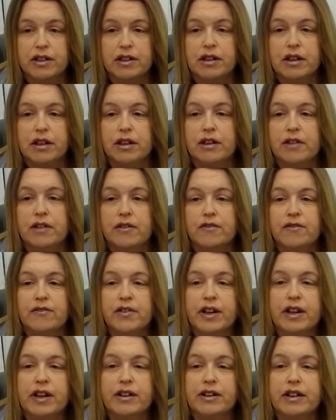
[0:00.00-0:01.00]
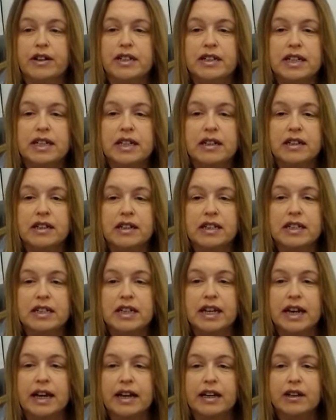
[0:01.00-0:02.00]
of
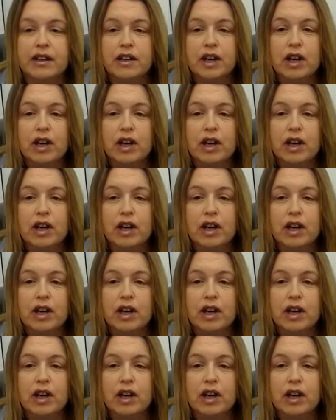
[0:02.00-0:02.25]
1998,